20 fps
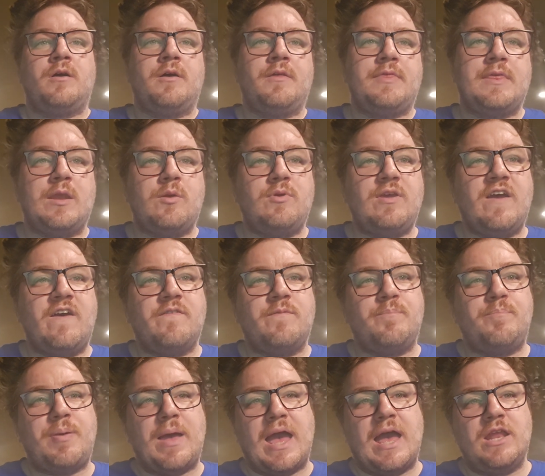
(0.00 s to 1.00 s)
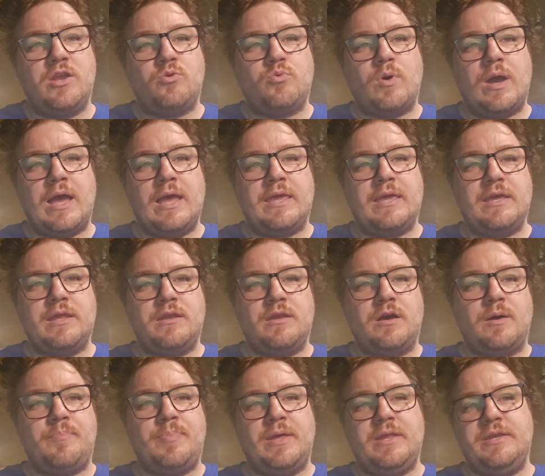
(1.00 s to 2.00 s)
Then we have bandwagon
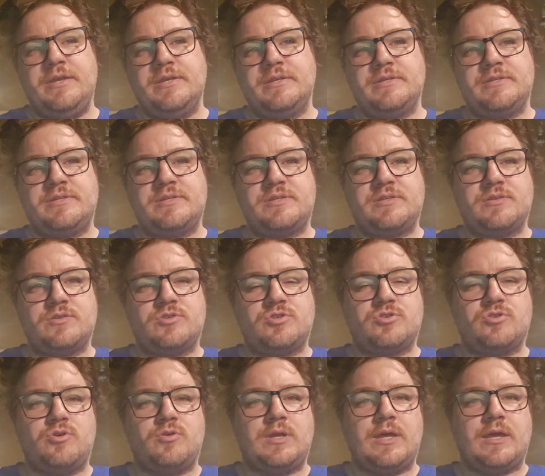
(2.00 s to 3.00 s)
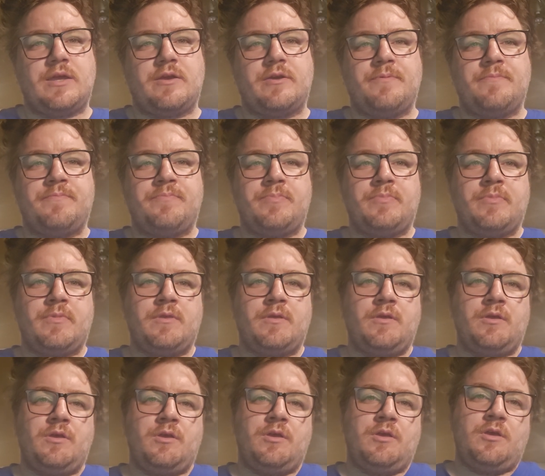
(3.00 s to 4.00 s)
opinions. So like
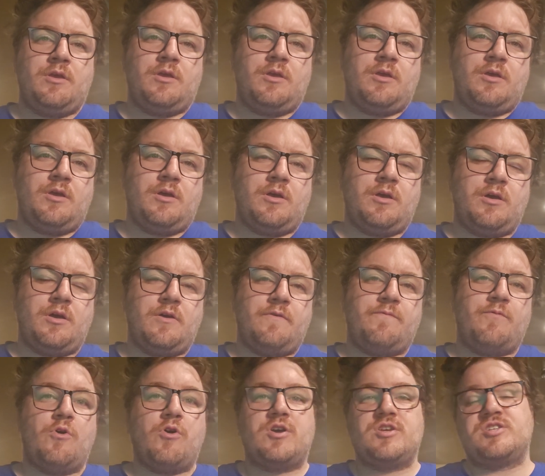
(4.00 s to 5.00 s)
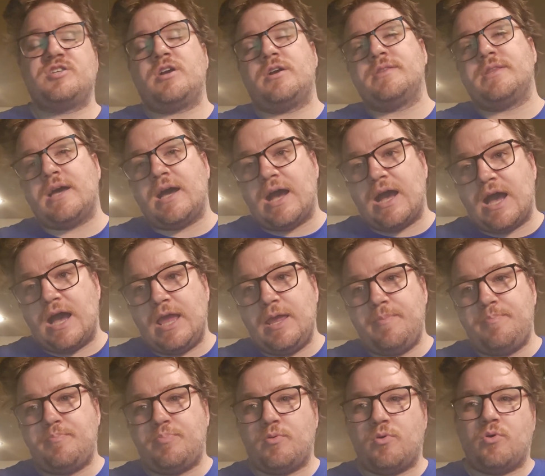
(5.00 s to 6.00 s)
focusing on the
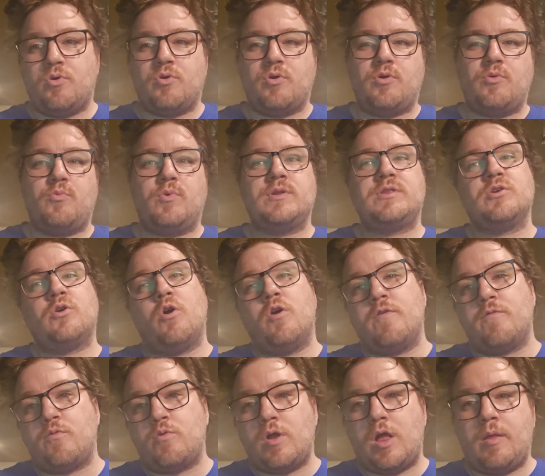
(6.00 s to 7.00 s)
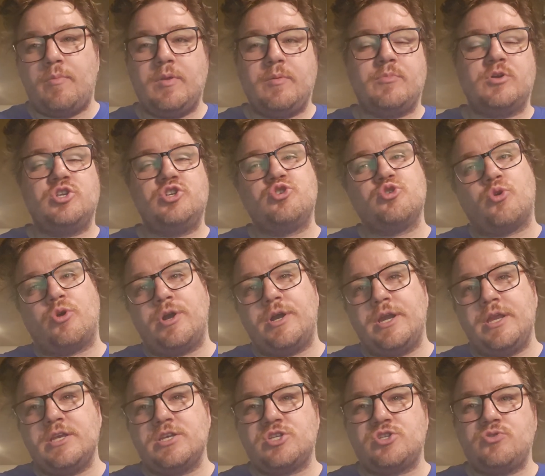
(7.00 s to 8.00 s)
hype or what the overwhelming
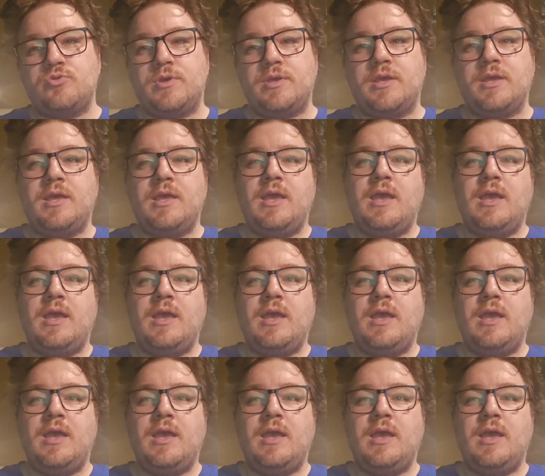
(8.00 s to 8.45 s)
majority is doing.